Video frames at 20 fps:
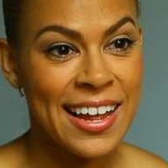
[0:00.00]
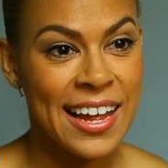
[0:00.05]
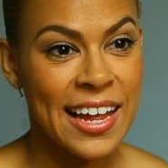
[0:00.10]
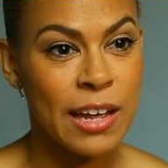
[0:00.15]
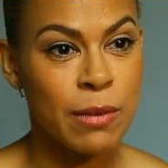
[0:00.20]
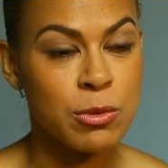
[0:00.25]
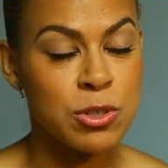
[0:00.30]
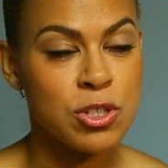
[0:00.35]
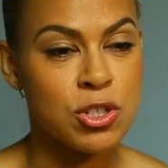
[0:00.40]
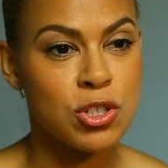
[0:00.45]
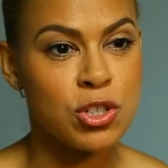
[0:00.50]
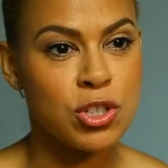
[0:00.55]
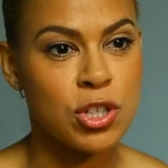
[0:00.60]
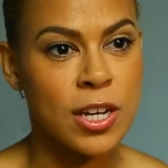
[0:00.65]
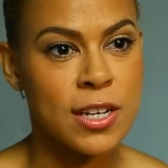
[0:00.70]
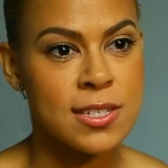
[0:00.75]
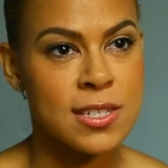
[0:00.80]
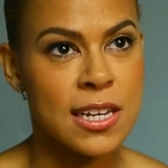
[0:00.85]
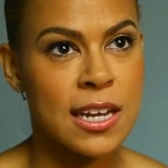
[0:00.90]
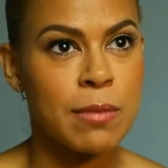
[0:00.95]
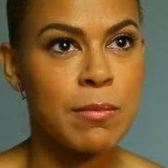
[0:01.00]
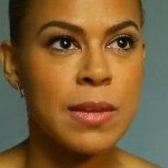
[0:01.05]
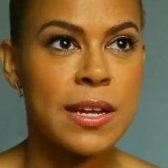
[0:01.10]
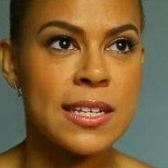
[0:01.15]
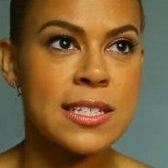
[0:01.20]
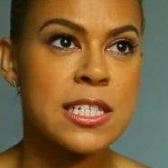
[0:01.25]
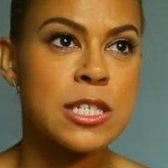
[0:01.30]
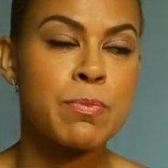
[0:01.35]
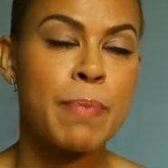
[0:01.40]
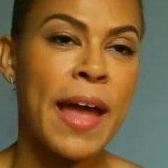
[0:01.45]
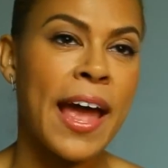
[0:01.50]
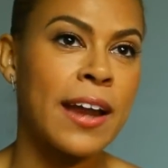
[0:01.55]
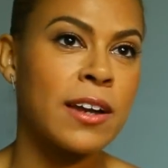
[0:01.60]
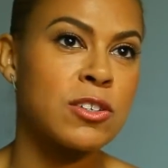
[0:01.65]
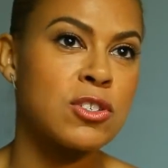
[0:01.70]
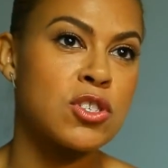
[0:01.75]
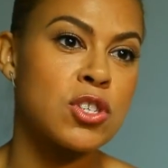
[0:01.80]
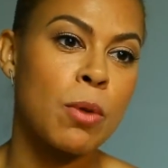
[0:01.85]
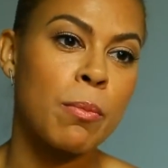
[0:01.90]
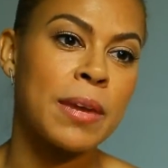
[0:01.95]
It was just, it, it
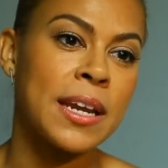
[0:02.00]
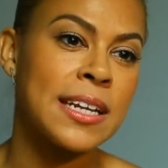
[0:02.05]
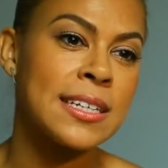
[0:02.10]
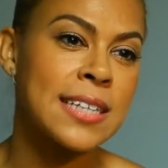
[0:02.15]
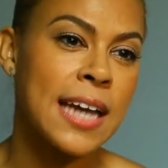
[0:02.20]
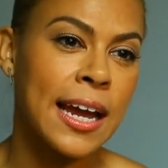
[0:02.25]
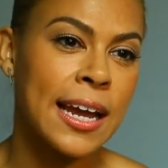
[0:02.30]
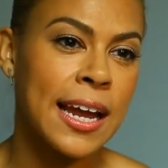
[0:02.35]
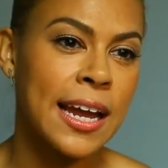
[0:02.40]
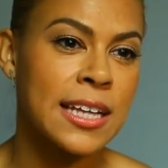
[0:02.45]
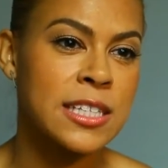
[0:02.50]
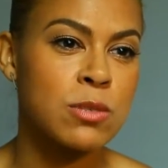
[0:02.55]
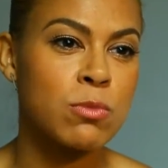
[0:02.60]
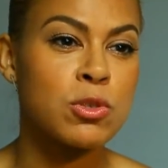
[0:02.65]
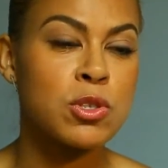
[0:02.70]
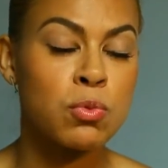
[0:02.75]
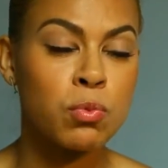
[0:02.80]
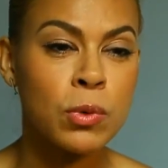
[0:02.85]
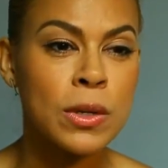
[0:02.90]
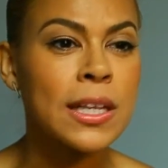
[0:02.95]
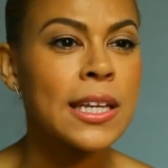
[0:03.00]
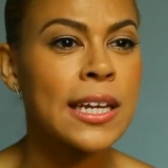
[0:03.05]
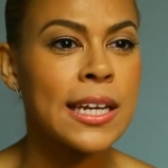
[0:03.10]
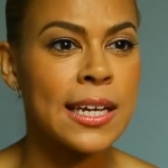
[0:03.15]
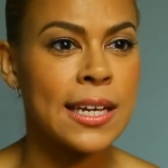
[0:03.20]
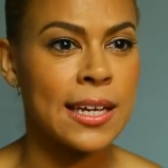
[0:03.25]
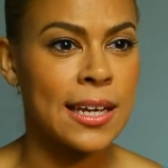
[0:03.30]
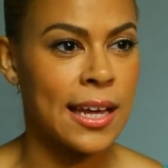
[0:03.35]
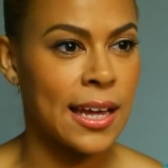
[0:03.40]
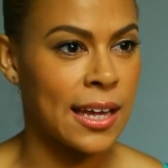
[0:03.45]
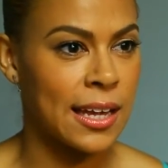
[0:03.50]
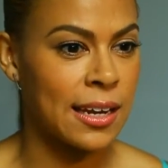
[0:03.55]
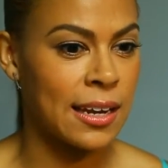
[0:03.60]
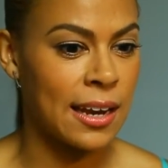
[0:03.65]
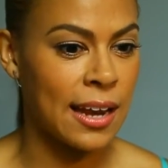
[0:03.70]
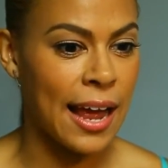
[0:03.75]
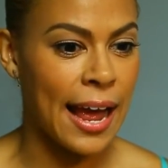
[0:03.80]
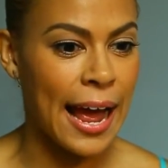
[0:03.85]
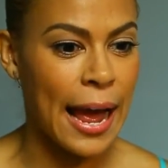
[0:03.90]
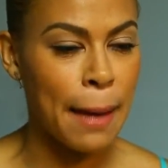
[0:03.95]
spanned so many decades. It was really
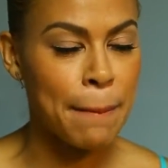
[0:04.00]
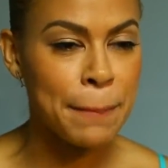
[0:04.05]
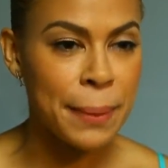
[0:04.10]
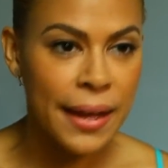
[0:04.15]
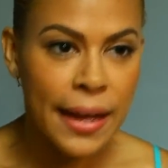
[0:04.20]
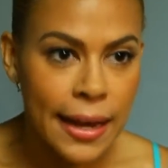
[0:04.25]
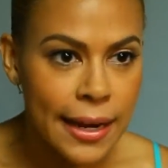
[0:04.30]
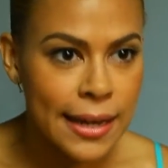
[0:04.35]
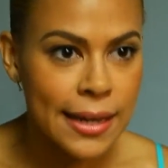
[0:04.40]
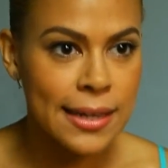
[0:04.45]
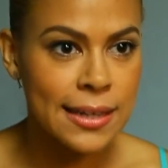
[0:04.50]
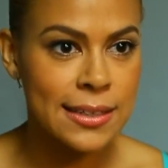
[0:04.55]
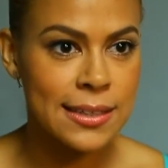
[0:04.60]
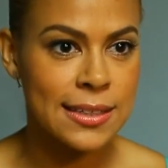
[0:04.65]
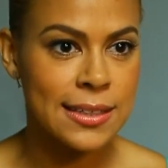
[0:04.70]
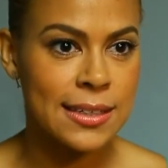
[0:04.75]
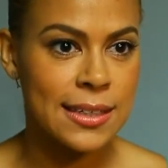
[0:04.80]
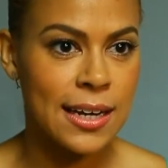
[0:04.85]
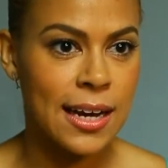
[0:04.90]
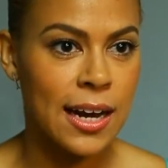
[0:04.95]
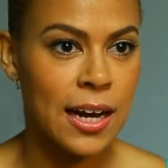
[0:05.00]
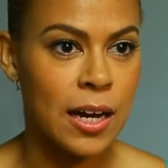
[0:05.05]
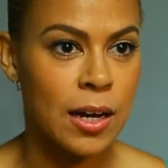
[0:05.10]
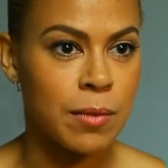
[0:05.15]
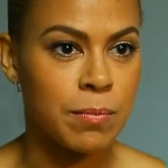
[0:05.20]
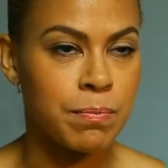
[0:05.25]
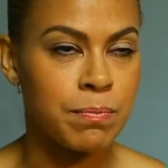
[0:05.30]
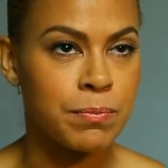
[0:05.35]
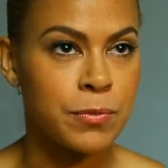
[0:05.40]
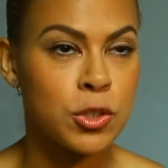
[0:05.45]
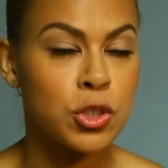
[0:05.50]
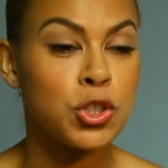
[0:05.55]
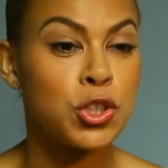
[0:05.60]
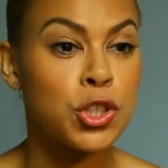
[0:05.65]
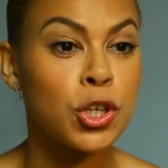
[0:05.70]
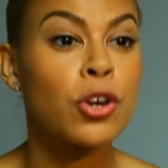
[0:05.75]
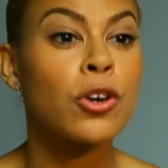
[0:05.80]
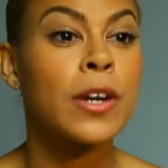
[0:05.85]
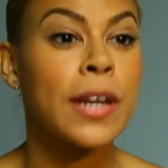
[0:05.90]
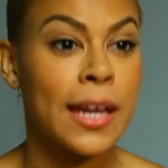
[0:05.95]
an epic um,
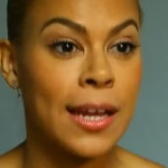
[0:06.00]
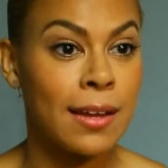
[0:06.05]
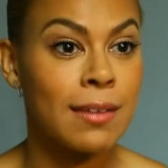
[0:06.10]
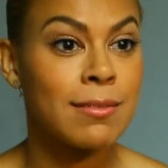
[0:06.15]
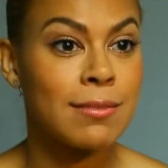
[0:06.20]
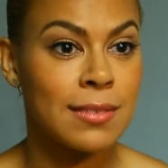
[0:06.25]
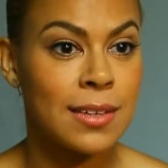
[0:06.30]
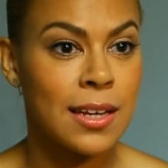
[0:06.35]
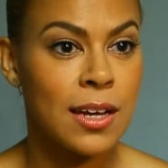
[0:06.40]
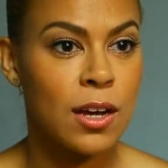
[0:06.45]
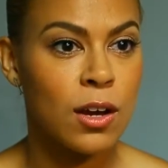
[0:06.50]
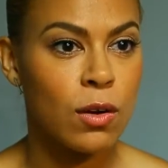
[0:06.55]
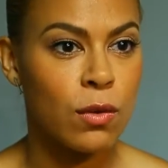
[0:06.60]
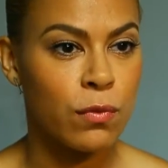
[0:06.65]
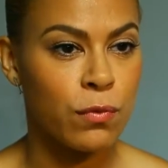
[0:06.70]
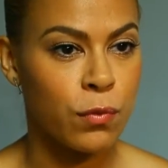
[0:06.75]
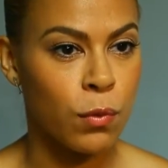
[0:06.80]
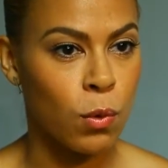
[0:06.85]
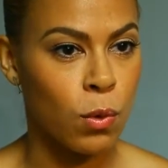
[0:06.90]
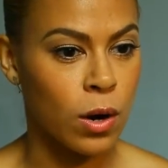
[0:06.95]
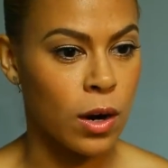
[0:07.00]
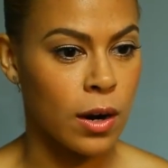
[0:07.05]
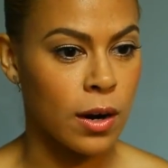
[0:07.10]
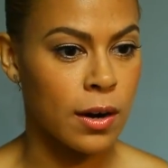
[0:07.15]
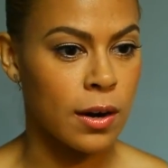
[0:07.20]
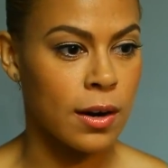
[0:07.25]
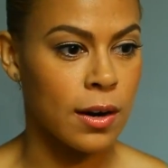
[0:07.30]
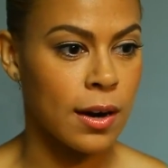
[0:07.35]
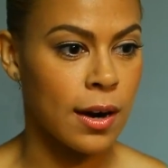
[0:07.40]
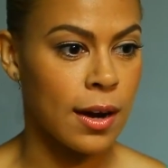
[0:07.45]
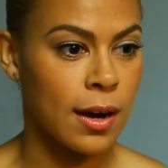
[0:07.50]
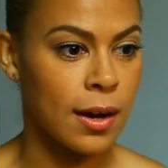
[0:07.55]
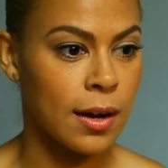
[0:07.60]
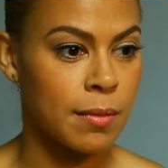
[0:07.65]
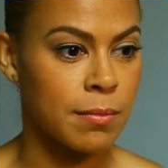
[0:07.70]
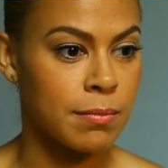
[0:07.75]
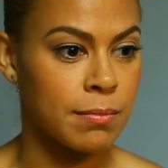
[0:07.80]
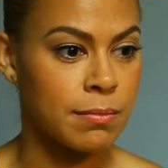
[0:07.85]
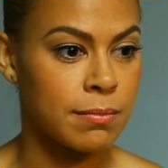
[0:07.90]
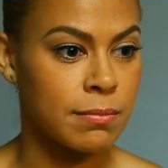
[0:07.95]
journey for
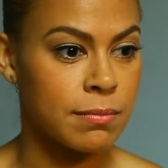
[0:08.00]
um,